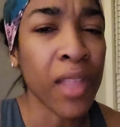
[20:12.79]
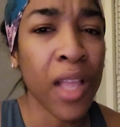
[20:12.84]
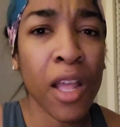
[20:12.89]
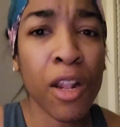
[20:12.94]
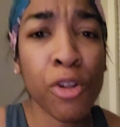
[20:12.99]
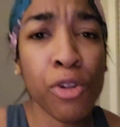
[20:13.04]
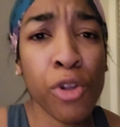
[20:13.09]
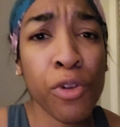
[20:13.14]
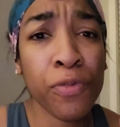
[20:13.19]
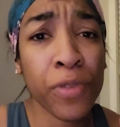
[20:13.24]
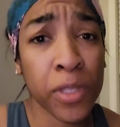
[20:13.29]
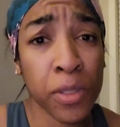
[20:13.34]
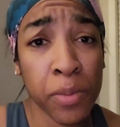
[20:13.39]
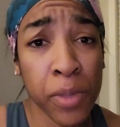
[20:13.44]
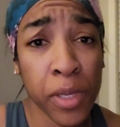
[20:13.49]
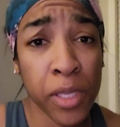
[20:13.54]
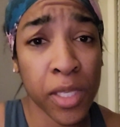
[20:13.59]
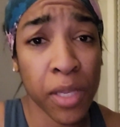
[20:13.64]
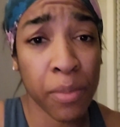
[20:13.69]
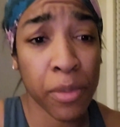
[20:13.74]
I don't know if it's
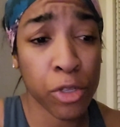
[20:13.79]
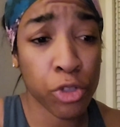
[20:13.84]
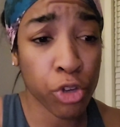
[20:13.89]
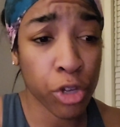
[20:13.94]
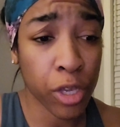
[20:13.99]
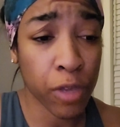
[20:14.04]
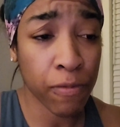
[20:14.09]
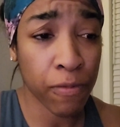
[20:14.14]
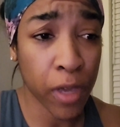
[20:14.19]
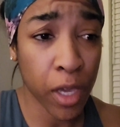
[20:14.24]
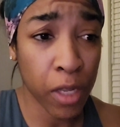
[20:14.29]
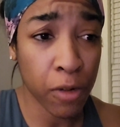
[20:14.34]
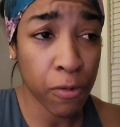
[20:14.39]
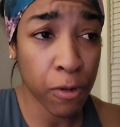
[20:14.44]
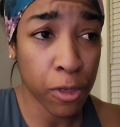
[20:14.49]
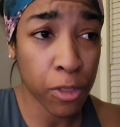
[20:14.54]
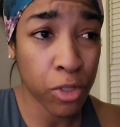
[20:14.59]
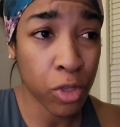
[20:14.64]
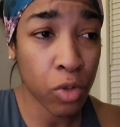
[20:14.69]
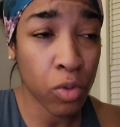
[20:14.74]
because I've been drinking Vade
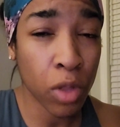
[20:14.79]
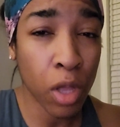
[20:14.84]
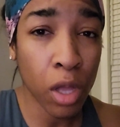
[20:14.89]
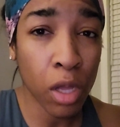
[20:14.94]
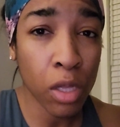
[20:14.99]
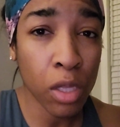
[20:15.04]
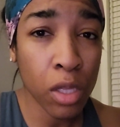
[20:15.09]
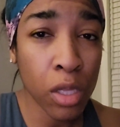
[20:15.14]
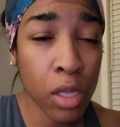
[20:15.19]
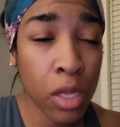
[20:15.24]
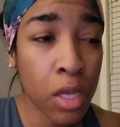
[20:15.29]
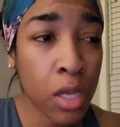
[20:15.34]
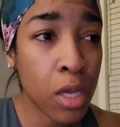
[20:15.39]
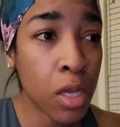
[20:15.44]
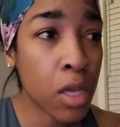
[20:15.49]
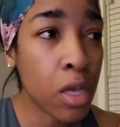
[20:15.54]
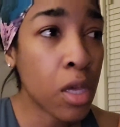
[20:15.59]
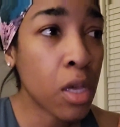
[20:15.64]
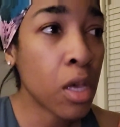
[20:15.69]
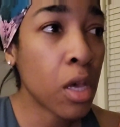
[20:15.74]
for so long.
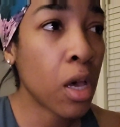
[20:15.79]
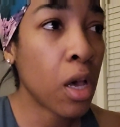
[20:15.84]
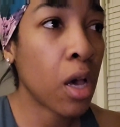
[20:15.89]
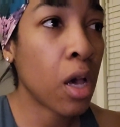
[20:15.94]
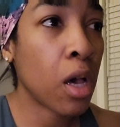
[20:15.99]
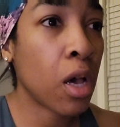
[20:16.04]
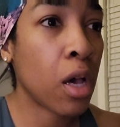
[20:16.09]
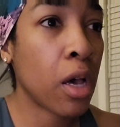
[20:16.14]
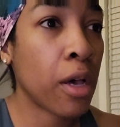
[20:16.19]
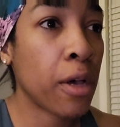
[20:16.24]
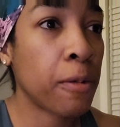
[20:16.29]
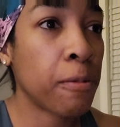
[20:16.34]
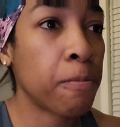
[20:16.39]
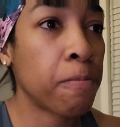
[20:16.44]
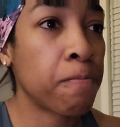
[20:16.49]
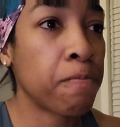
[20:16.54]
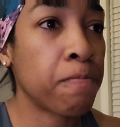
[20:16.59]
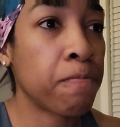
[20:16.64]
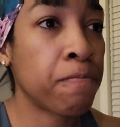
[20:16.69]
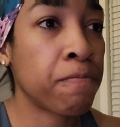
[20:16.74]

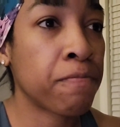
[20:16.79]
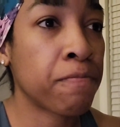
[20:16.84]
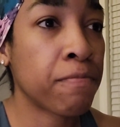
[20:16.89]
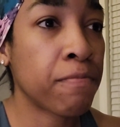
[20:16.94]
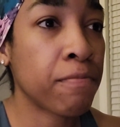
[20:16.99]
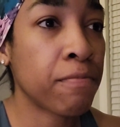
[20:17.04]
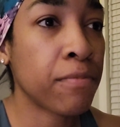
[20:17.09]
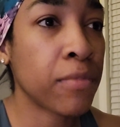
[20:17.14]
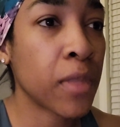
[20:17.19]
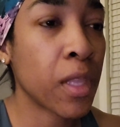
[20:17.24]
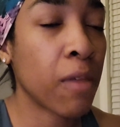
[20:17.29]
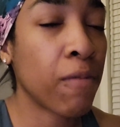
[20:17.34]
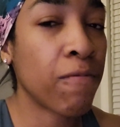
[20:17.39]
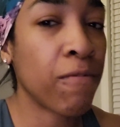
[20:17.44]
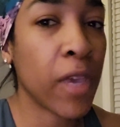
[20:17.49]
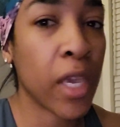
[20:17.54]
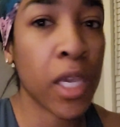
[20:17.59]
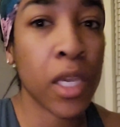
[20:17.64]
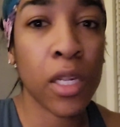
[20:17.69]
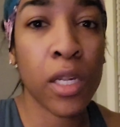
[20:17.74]
And
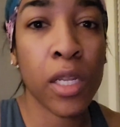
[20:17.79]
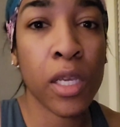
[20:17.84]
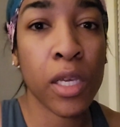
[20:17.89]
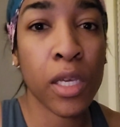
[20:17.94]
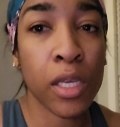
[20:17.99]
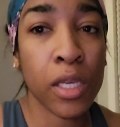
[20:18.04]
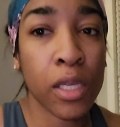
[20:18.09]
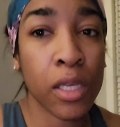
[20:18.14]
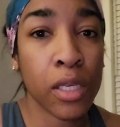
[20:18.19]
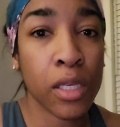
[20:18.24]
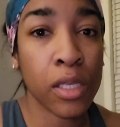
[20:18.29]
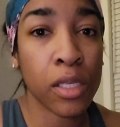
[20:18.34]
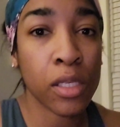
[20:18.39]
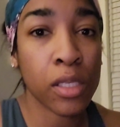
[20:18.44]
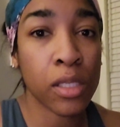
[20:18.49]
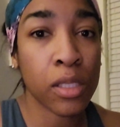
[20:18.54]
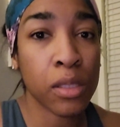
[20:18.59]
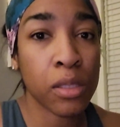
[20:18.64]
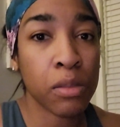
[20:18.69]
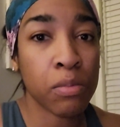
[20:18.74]
Vade
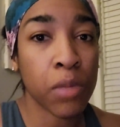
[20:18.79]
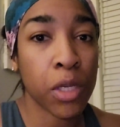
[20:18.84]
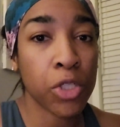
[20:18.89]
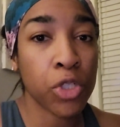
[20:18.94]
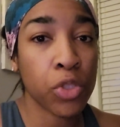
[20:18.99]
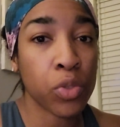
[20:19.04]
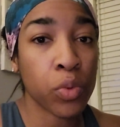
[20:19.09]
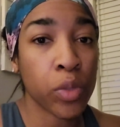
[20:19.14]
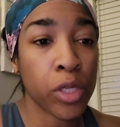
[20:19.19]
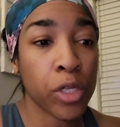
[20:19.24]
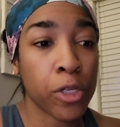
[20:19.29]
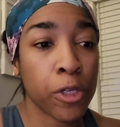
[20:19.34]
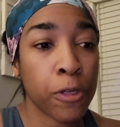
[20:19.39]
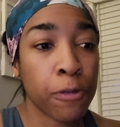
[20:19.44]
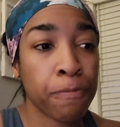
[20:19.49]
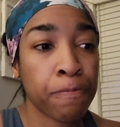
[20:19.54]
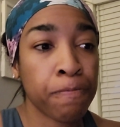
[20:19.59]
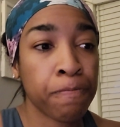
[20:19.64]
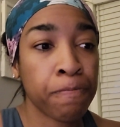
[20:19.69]
is much sweeter.